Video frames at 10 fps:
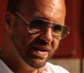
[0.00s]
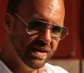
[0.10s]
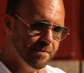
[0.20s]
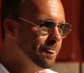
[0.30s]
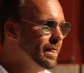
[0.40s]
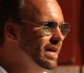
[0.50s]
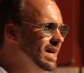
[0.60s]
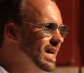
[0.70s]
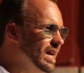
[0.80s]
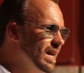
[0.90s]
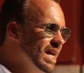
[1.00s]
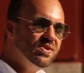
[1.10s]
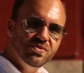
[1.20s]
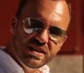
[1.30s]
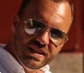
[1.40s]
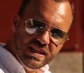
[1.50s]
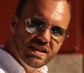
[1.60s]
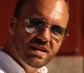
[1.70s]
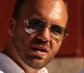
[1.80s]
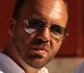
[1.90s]
body, and you
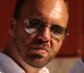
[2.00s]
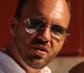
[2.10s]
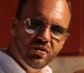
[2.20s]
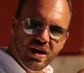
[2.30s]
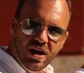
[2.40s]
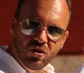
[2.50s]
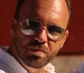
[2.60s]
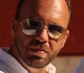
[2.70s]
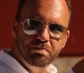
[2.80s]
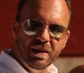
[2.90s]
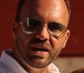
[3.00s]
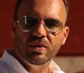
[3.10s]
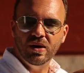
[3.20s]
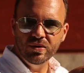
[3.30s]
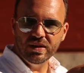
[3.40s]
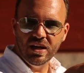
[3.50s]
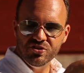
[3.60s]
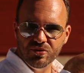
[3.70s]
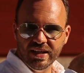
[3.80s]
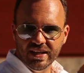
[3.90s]
see a blurred out background. I'm
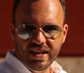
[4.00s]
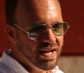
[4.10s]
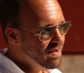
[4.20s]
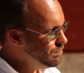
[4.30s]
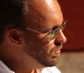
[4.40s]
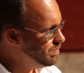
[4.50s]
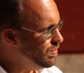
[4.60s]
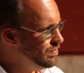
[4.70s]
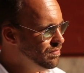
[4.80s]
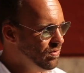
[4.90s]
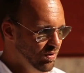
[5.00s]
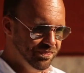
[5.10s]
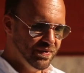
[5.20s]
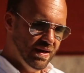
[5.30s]
shooting at f1.4.